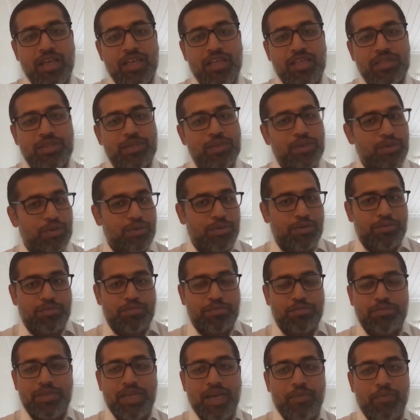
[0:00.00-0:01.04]
so
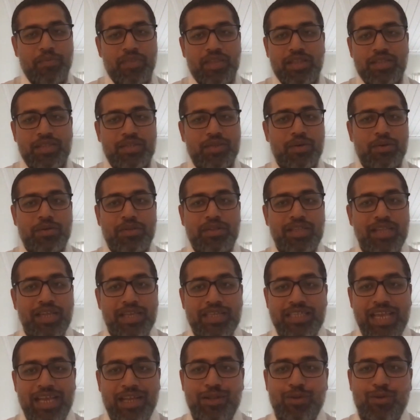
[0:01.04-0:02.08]
yeah, so
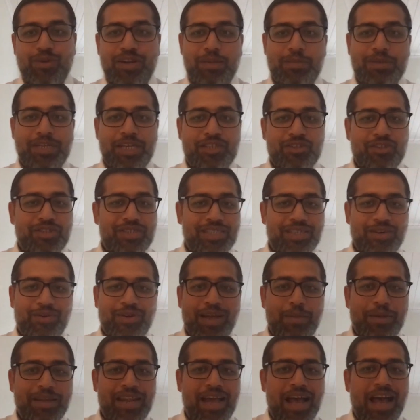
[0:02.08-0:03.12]
there's like no limitation. So
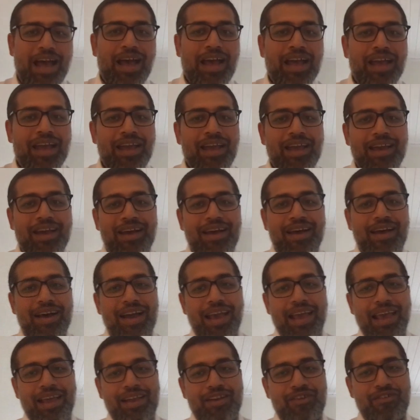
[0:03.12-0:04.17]
I mean,
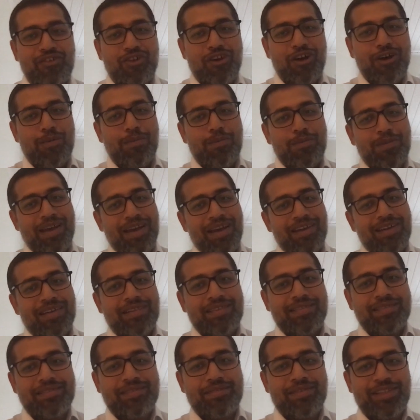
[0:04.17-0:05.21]
I draw
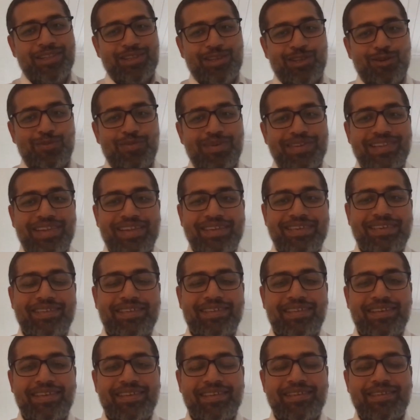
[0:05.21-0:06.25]
parallels with
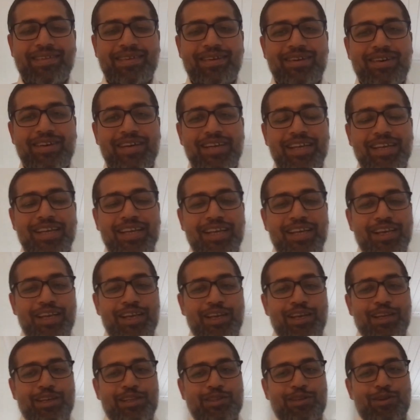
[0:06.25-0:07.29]
Kubernetes. So
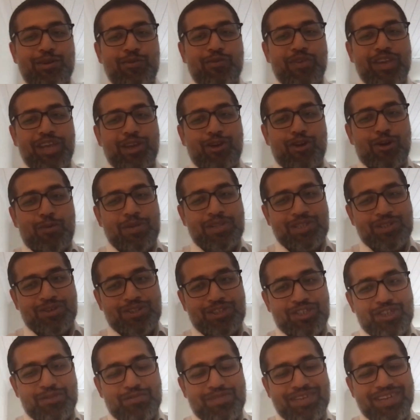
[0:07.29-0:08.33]
we open
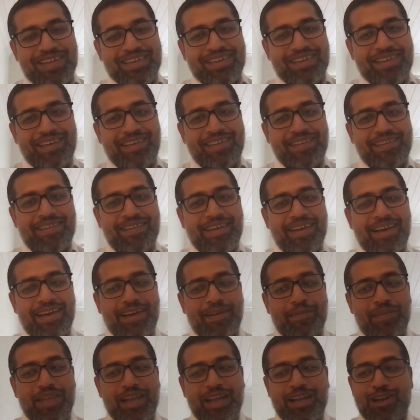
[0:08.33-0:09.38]
source Kubernetes,
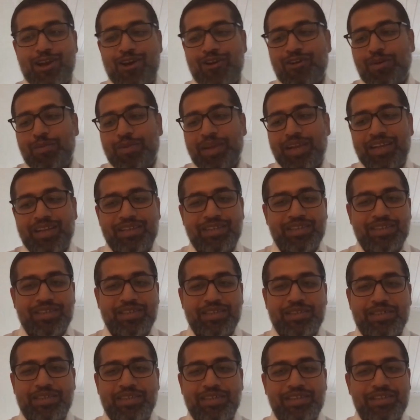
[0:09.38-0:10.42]
and now I mean
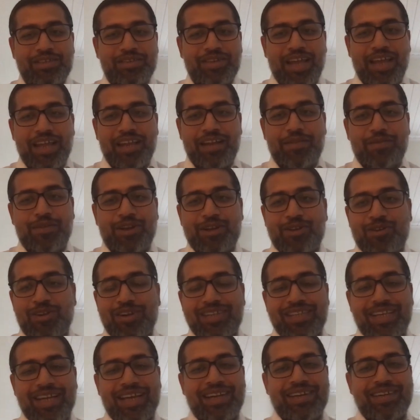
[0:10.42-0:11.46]
you can work
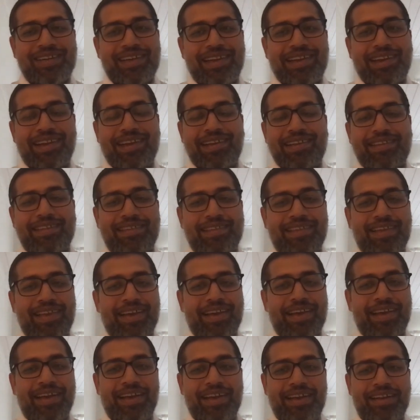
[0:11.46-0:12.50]
on containers,
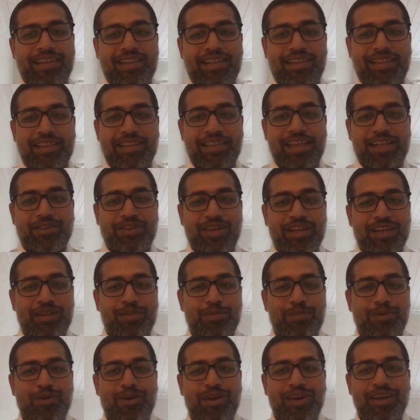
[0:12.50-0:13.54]
and then you can
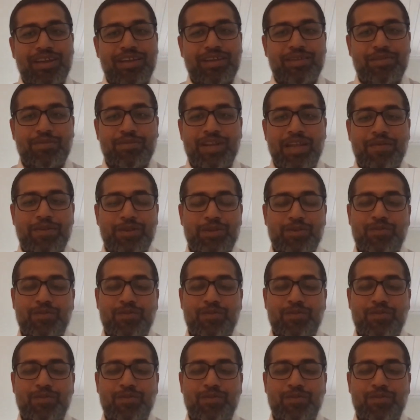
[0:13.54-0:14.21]
deploy wherever you